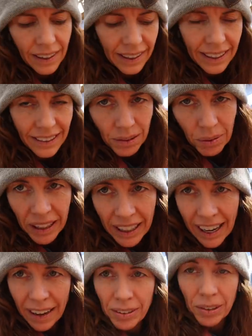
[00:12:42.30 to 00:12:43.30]
I guess while I
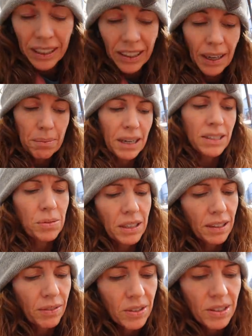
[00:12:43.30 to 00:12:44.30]
have you here, I might as well
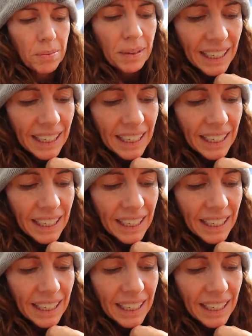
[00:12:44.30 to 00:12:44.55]
give you some